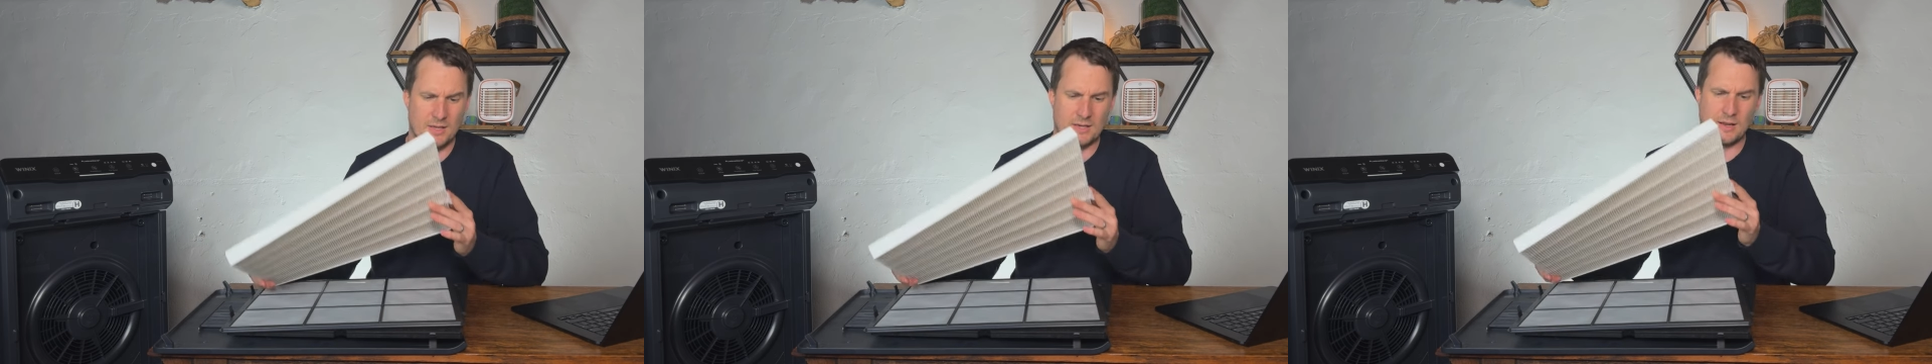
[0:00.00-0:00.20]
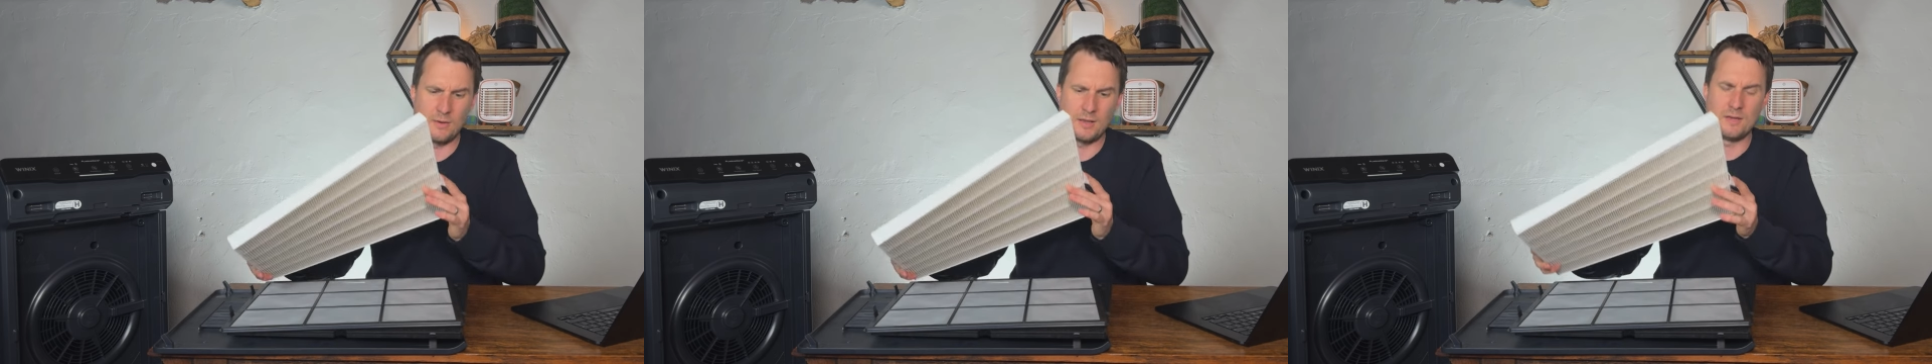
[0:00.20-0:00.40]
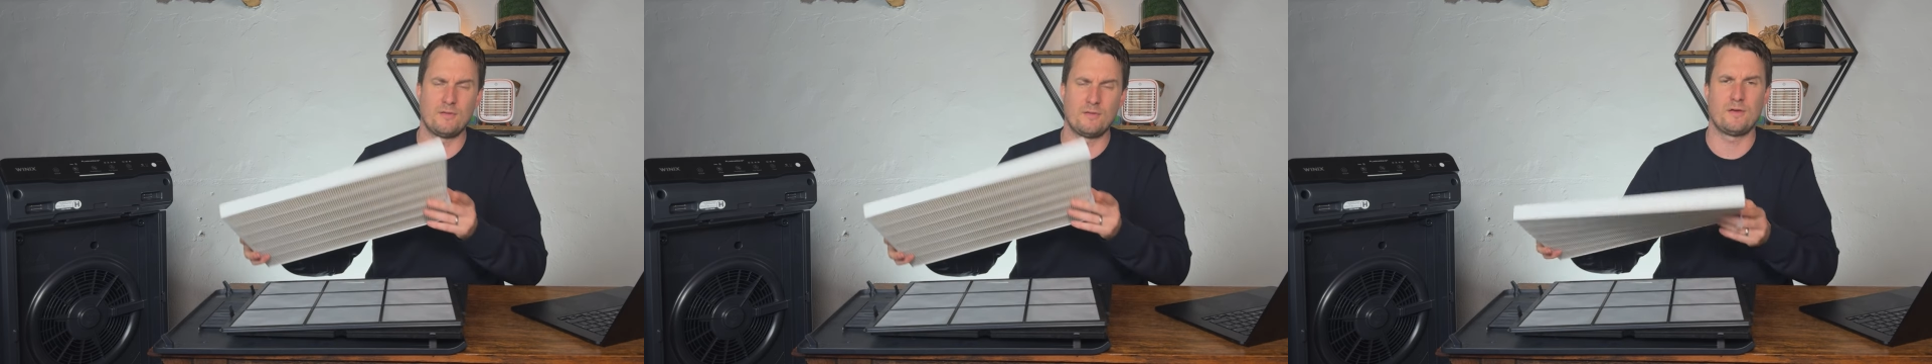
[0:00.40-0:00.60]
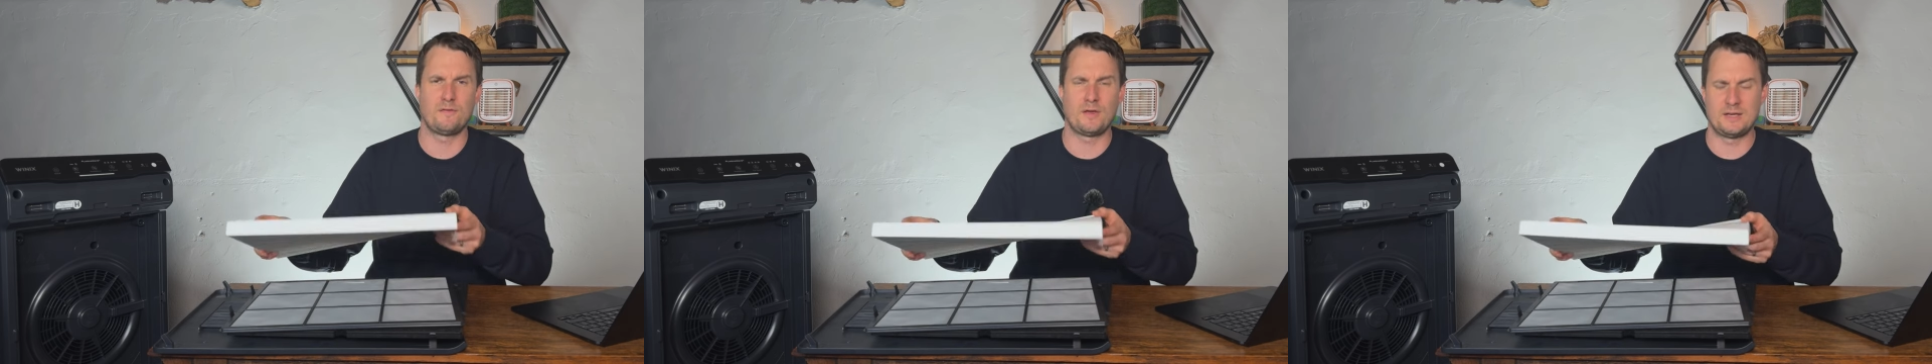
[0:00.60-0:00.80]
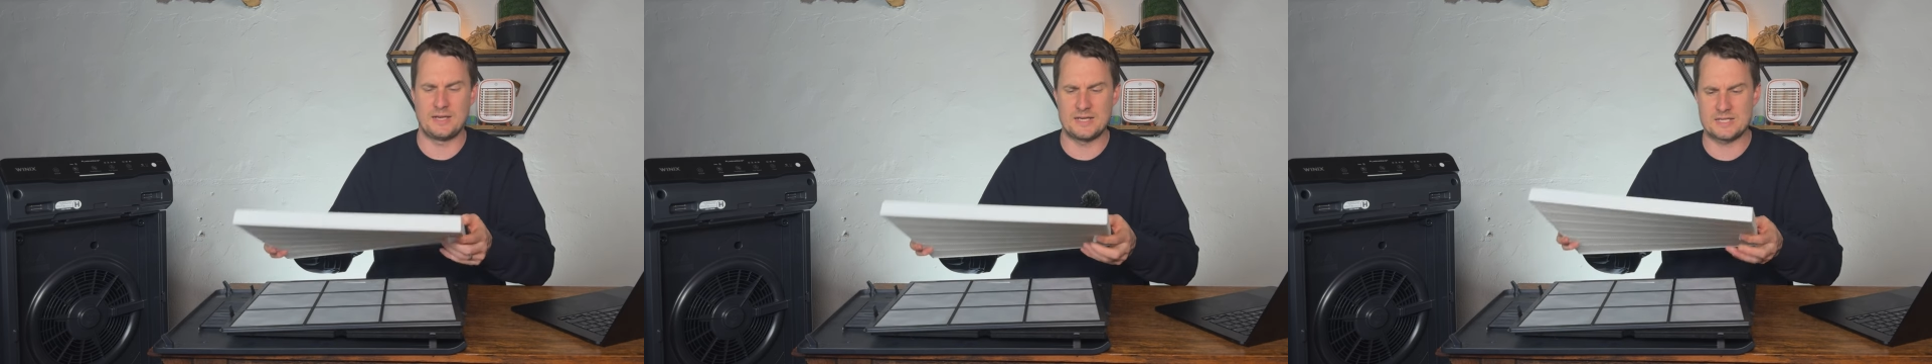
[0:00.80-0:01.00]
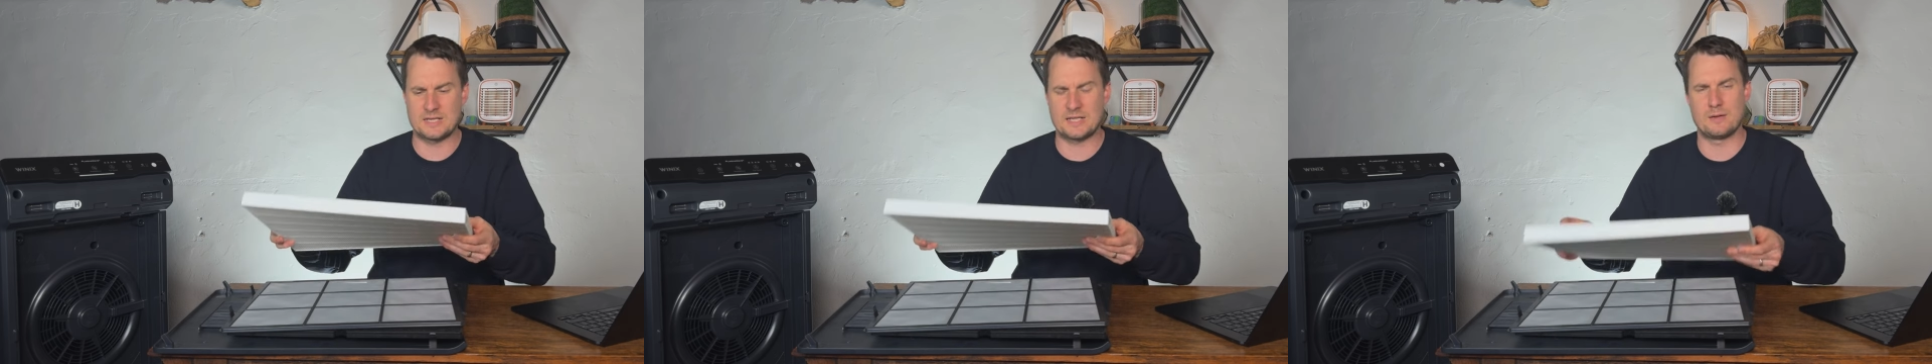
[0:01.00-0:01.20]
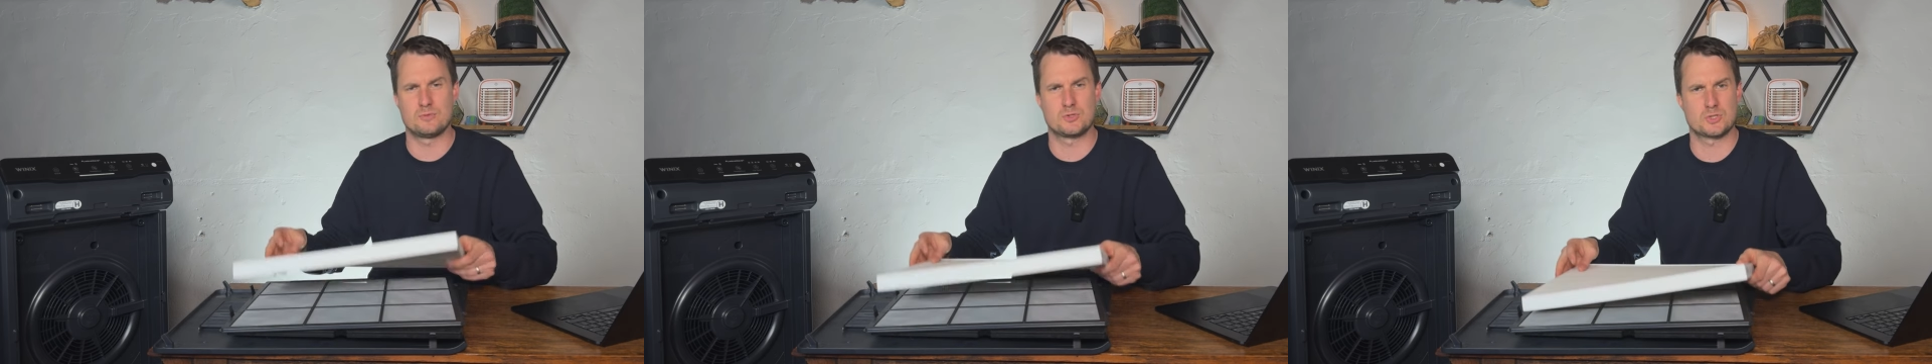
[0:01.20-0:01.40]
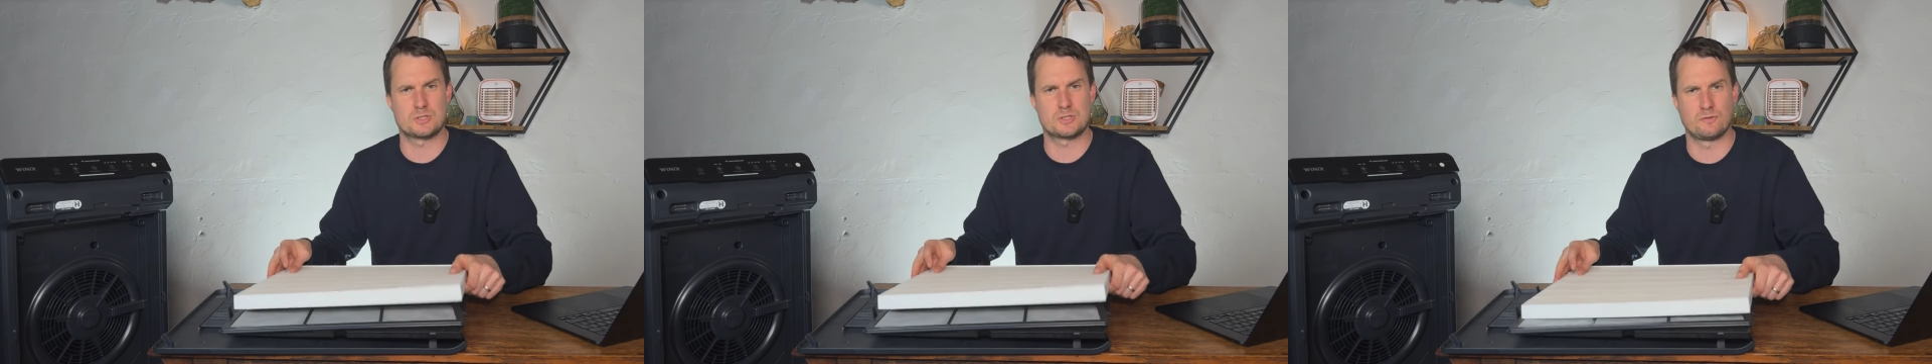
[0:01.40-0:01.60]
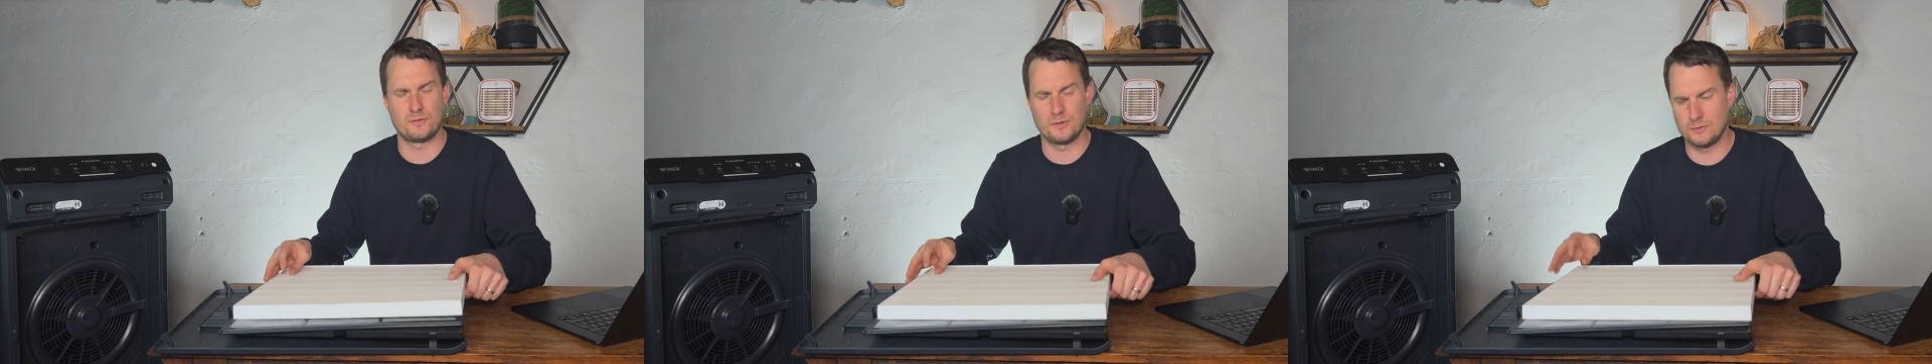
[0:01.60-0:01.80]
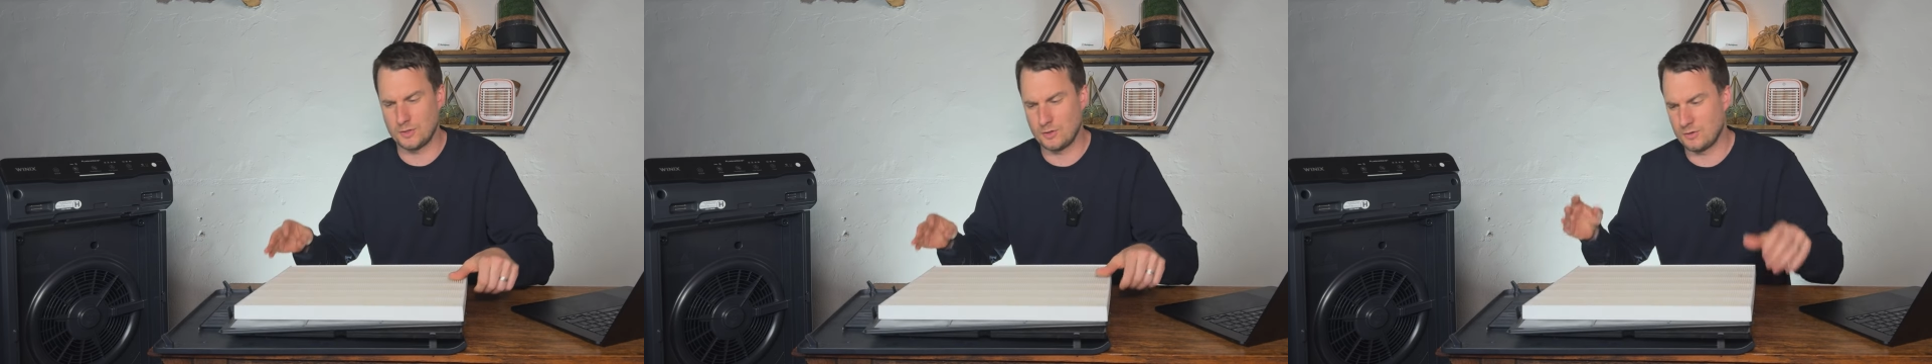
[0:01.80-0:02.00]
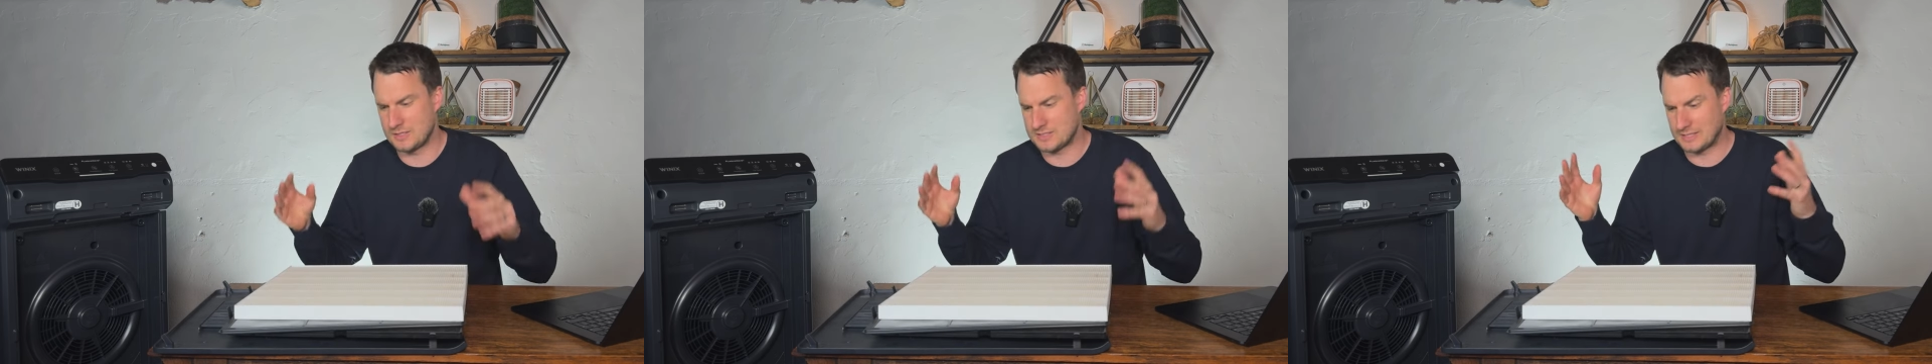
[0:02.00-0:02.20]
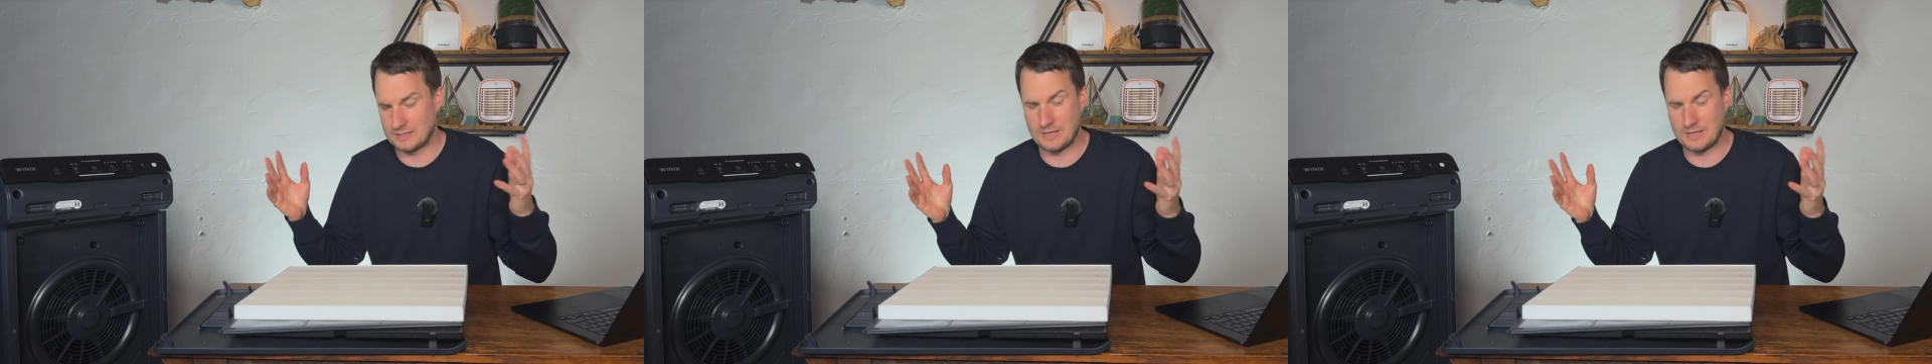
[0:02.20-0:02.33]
Now, it, initially it was just a few units and